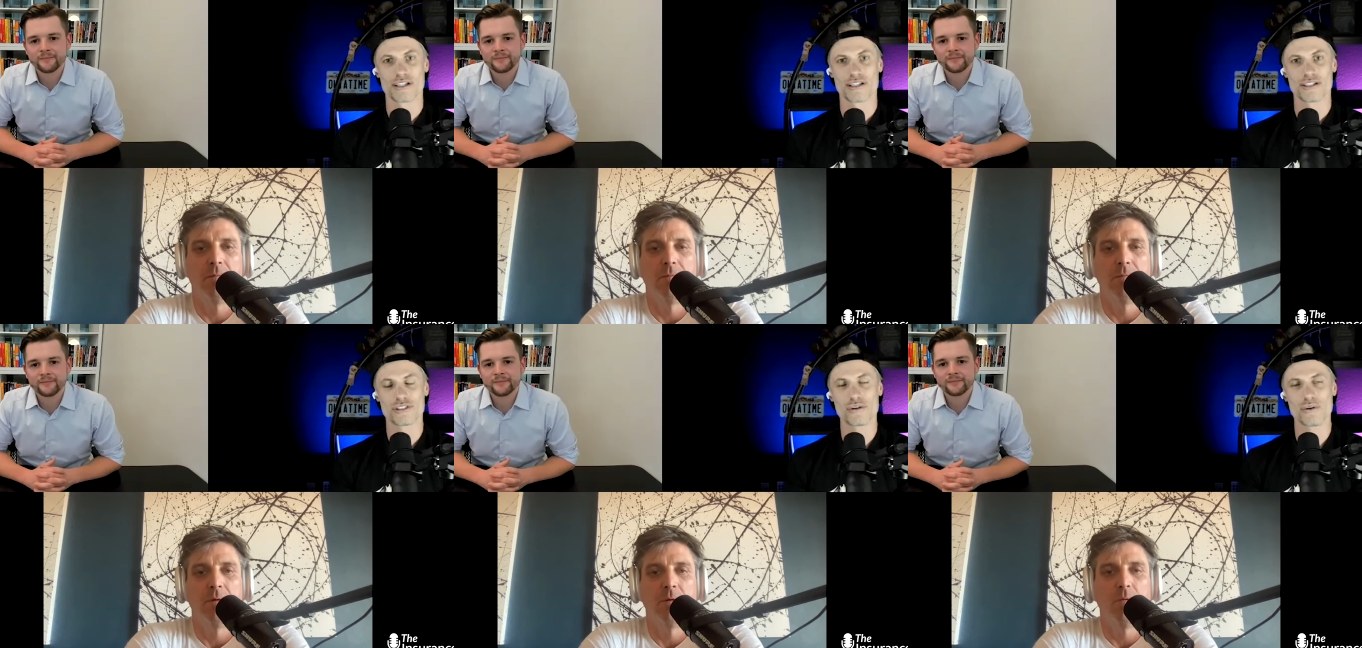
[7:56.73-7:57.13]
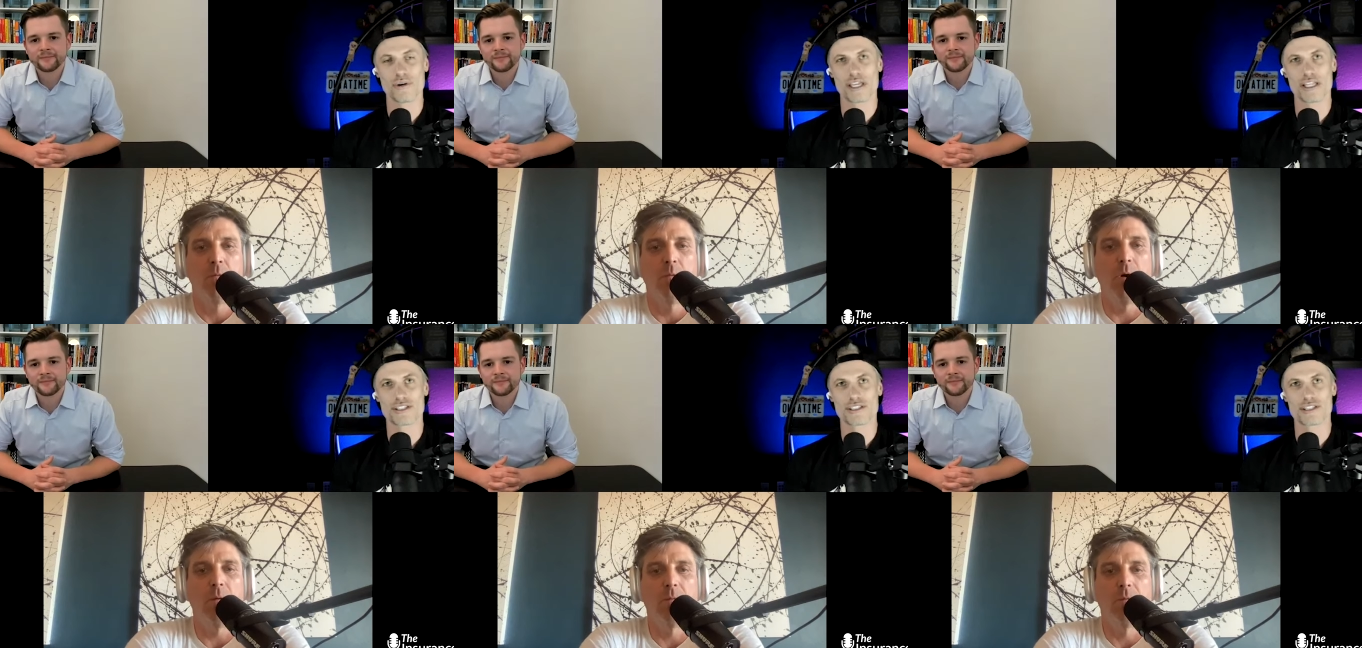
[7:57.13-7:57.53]
Speaker 1: So
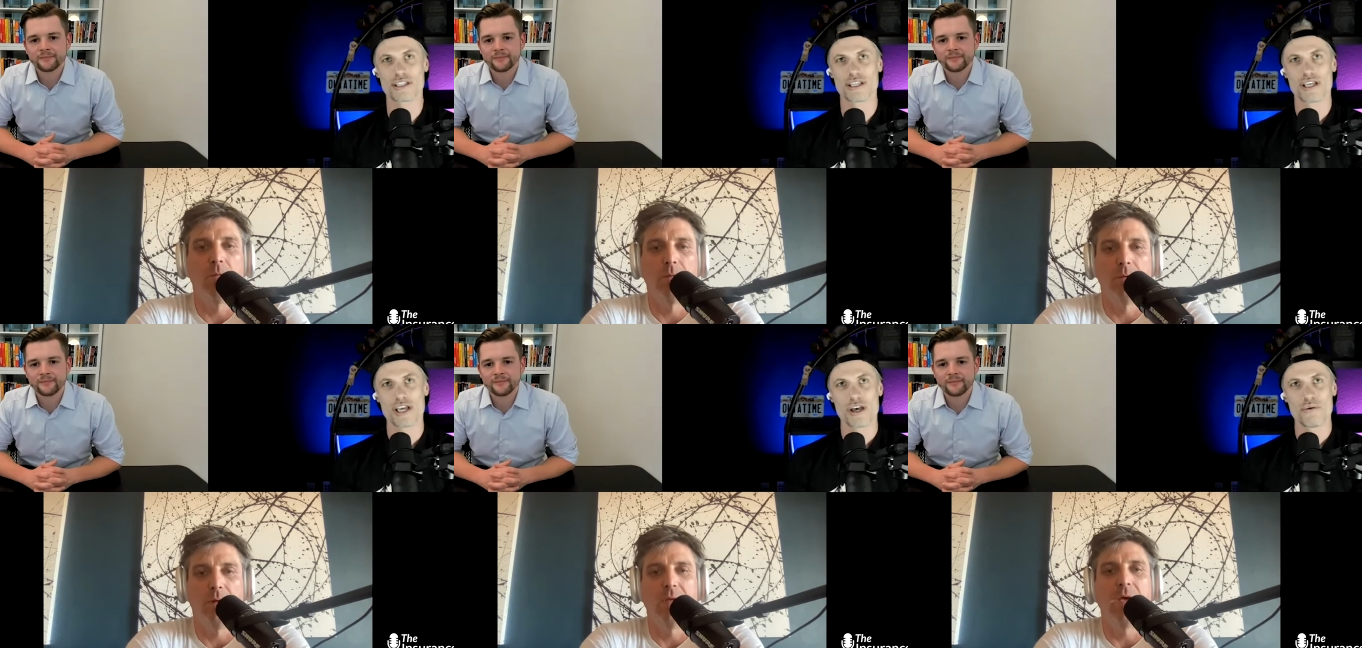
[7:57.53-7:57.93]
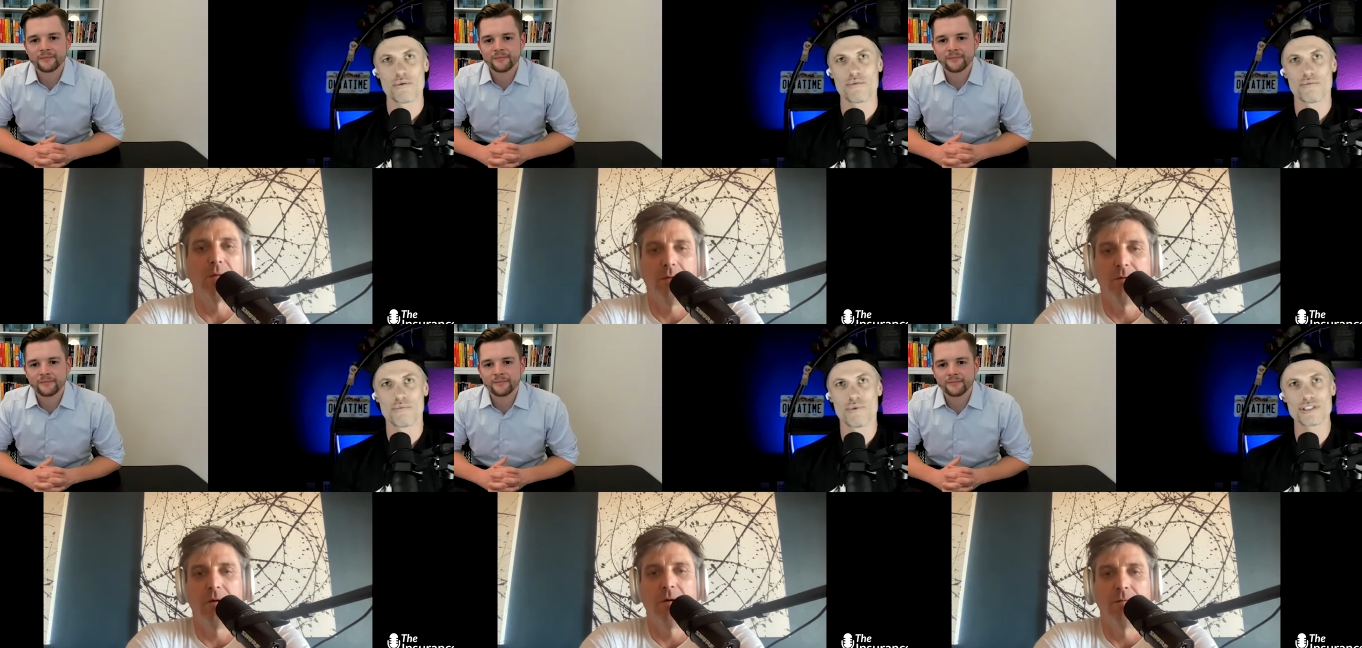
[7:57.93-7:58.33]
it's well, yeah,
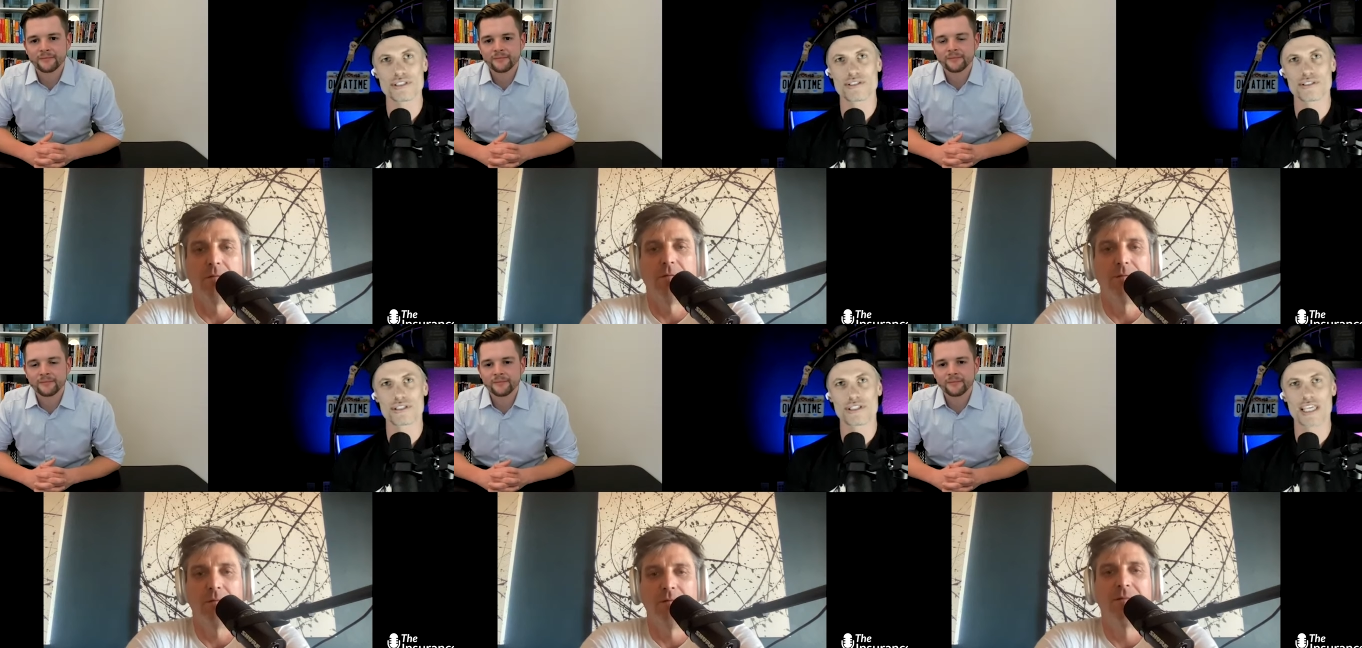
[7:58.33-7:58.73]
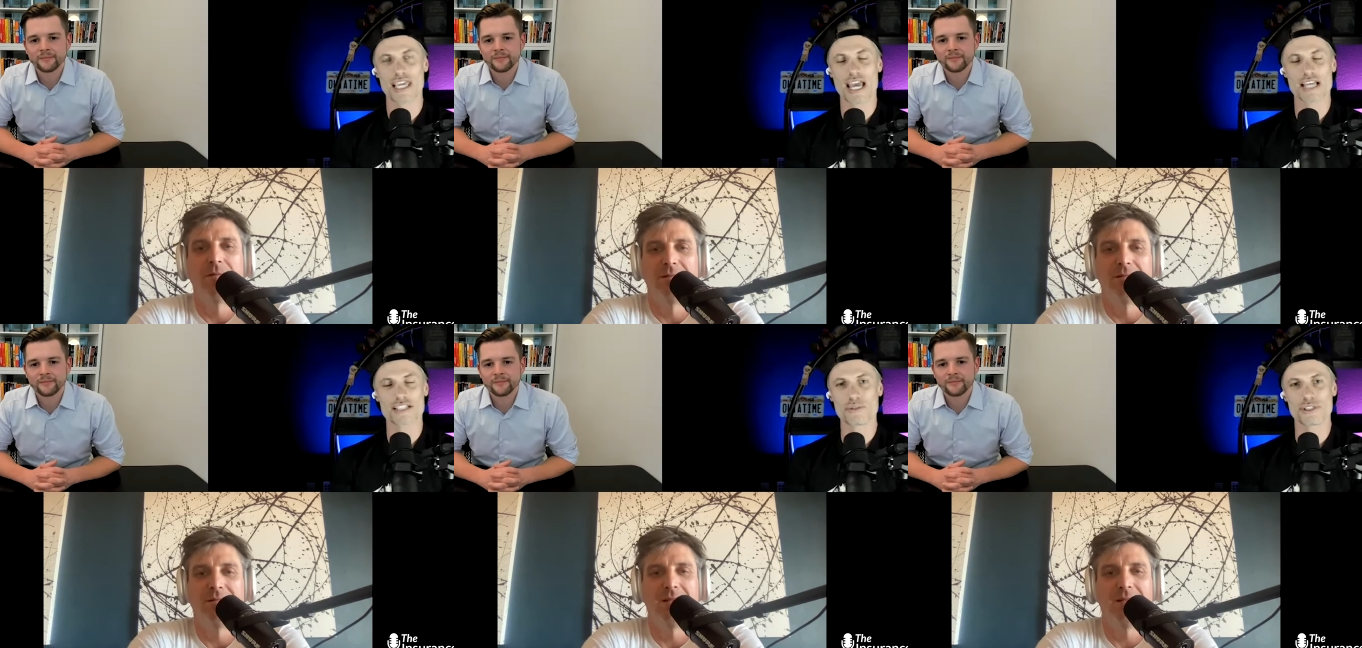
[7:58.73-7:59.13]
you go. One,
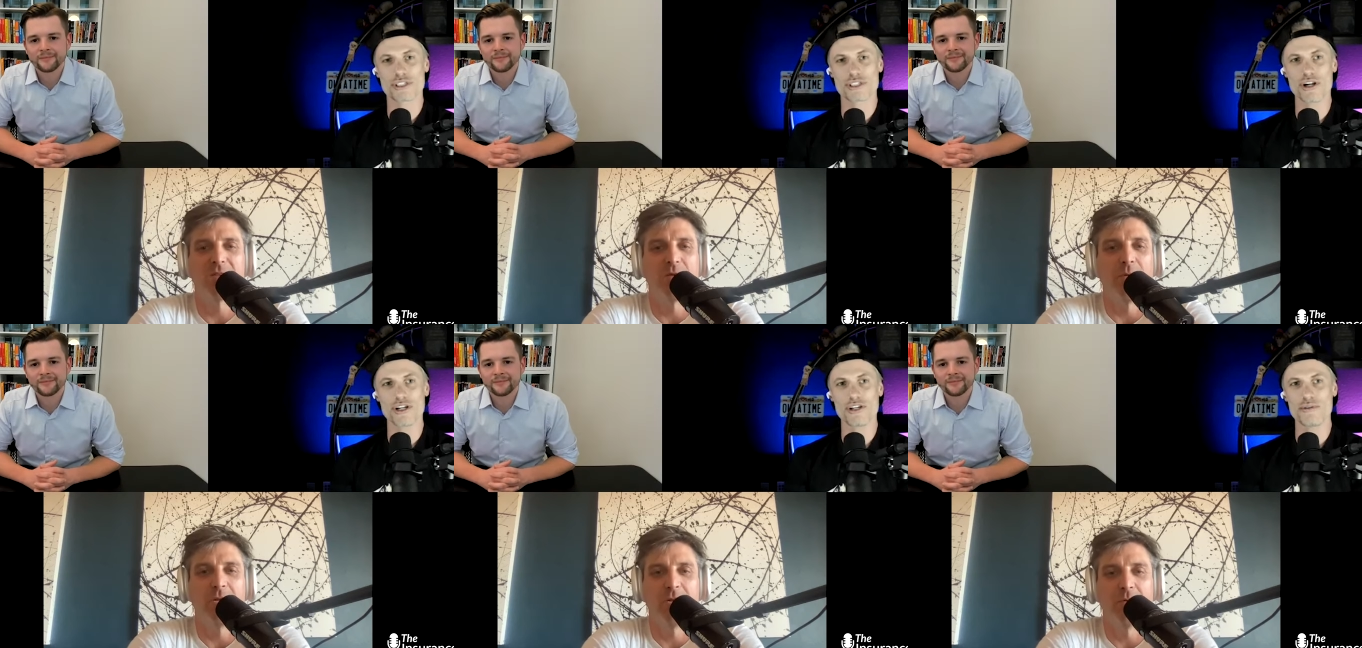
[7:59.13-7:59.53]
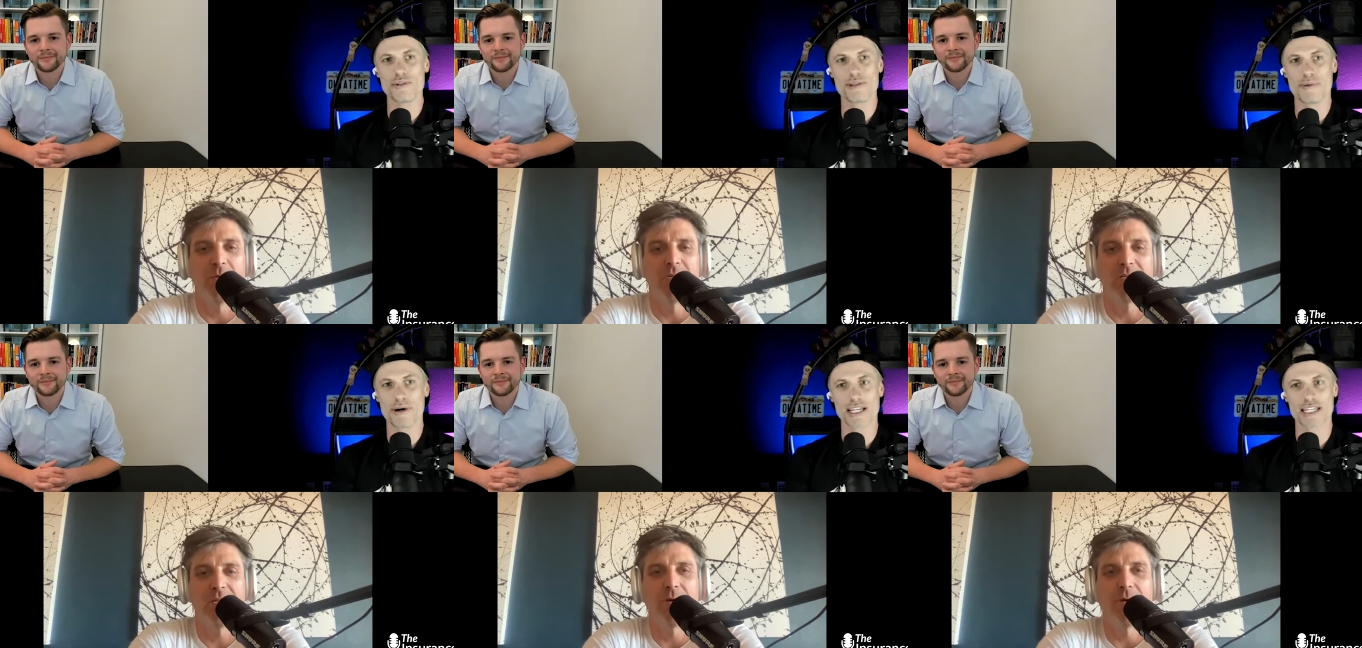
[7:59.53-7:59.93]
yeah, so we that's started we do. doing we the